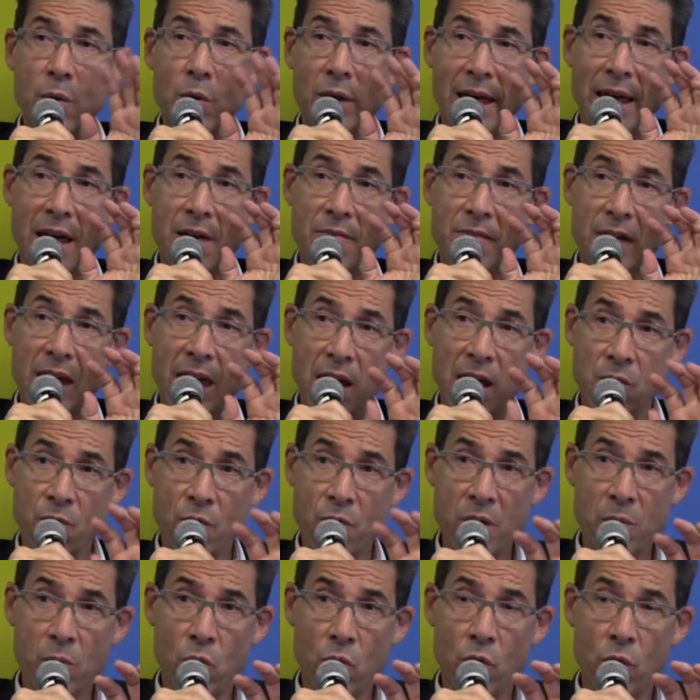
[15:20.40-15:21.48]
And they will have
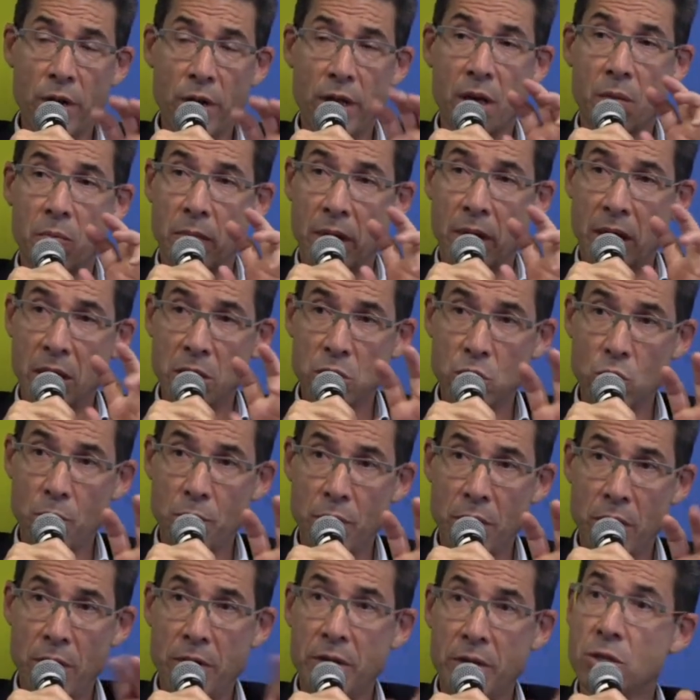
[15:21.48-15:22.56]
every morning a
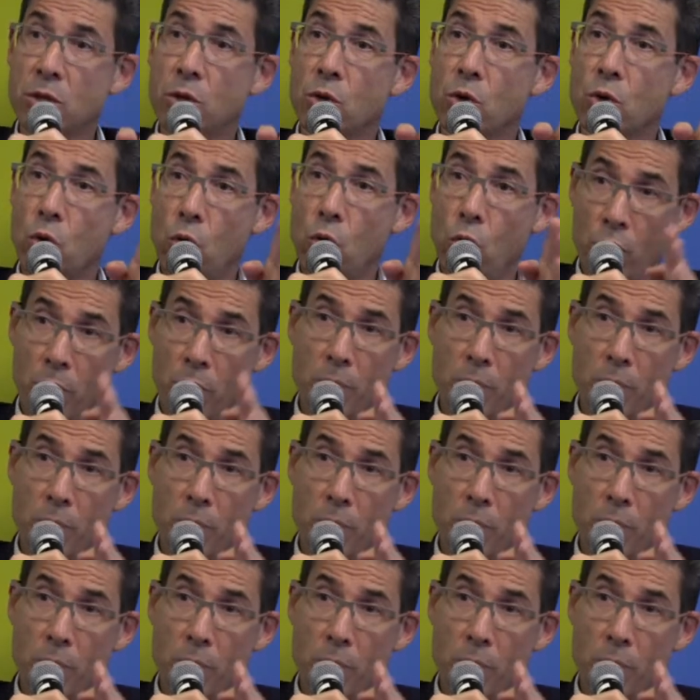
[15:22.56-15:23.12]
mentor period till